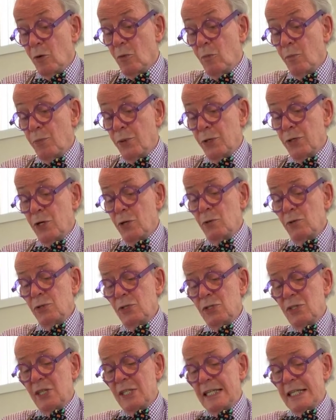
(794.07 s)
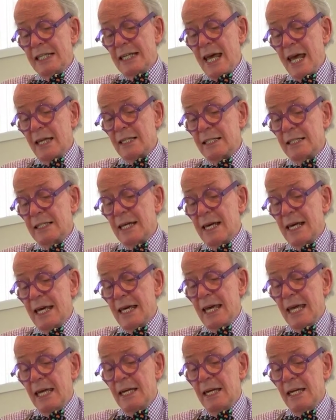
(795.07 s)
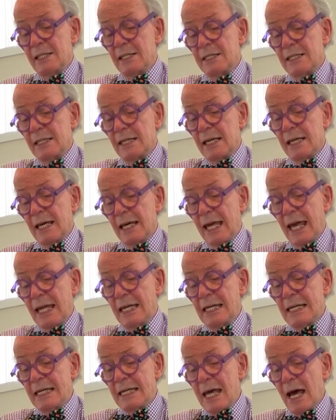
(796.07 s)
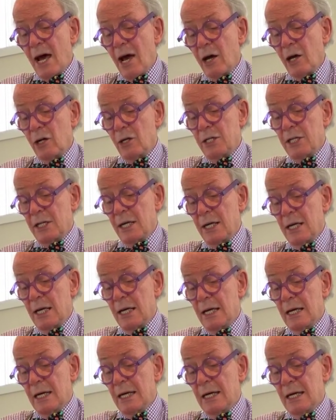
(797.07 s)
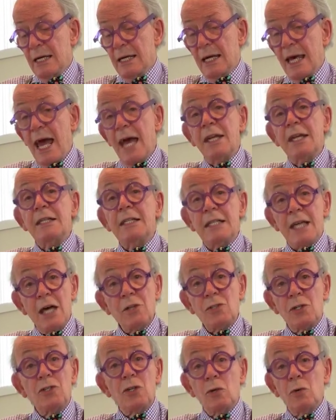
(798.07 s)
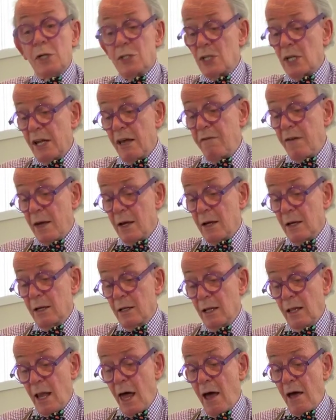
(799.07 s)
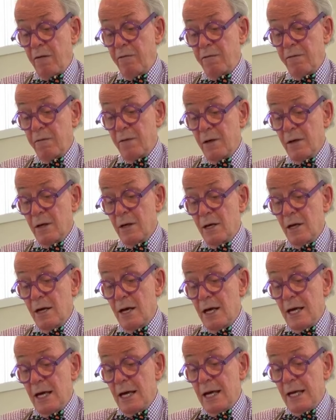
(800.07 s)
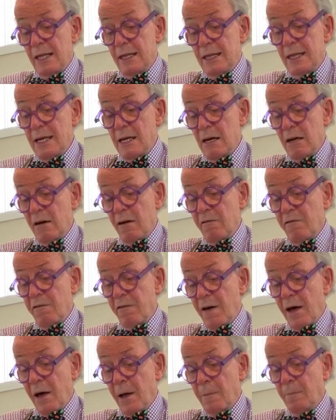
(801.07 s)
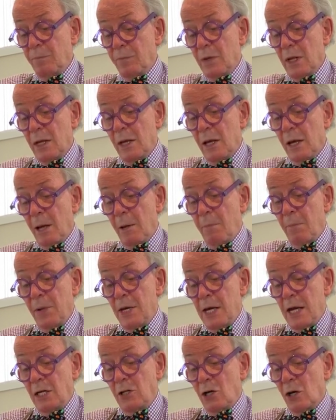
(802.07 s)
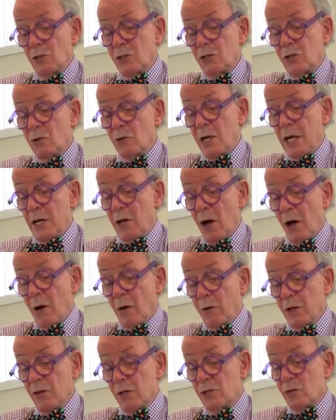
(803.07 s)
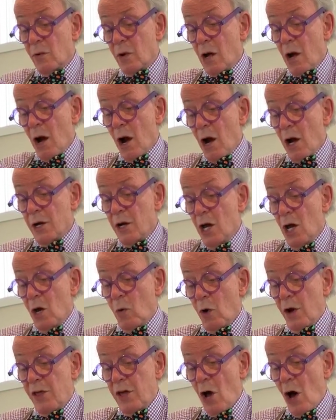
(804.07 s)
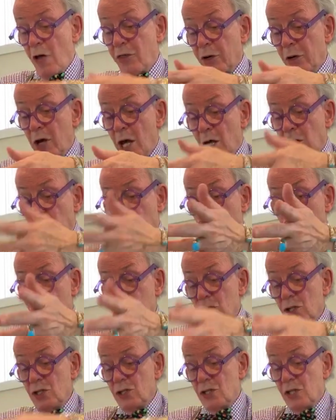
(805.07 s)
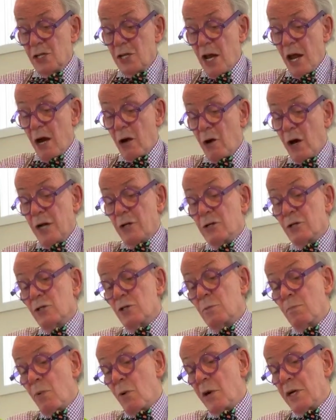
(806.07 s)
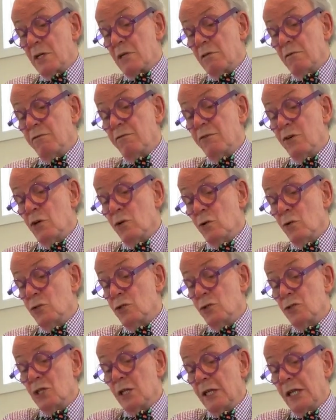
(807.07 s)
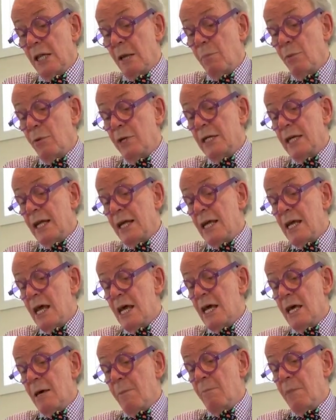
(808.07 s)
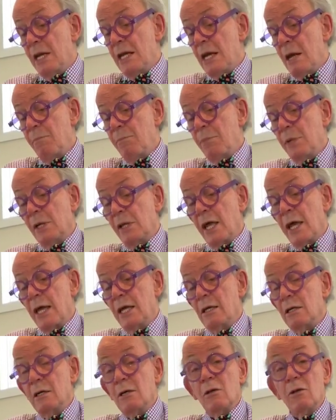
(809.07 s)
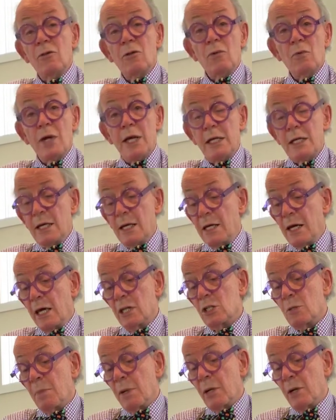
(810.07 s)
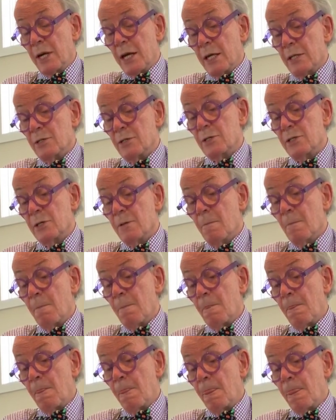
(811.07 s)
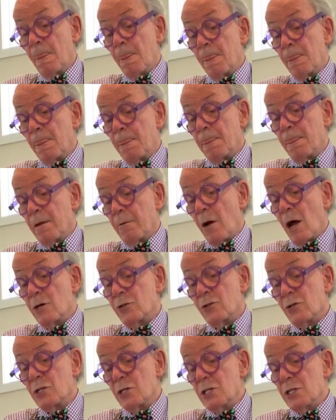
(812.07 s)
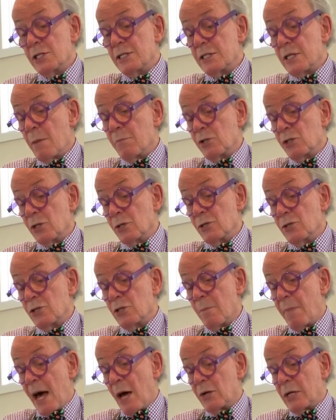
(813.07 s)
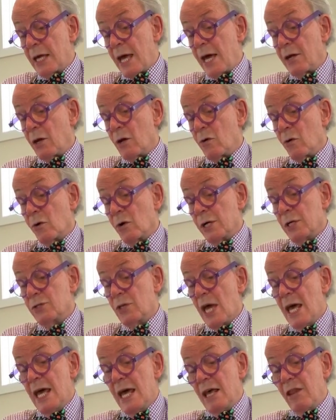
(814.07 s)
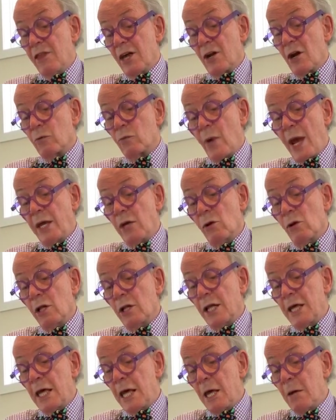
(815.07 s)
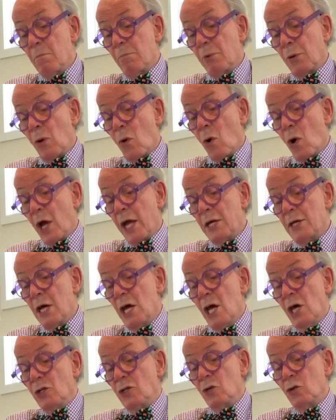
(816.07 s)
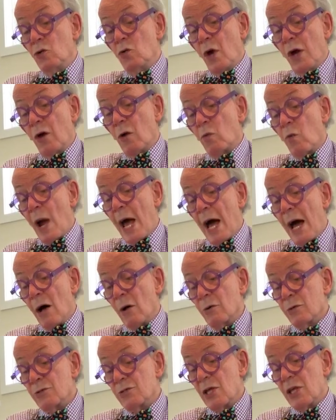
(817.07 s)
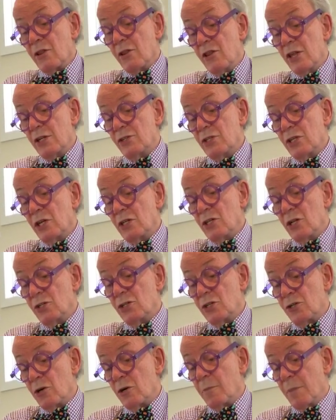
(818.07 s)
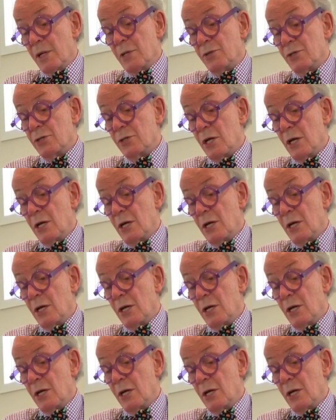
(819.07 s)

produce the text in its entirety and attest to its living life. Think of Benito Cereno in this regard, where the author chooses the narrator's point of view to deliberately manipulate the reading experience. There are certain assumptions about categories that are regularly employed to arouse this disturbance.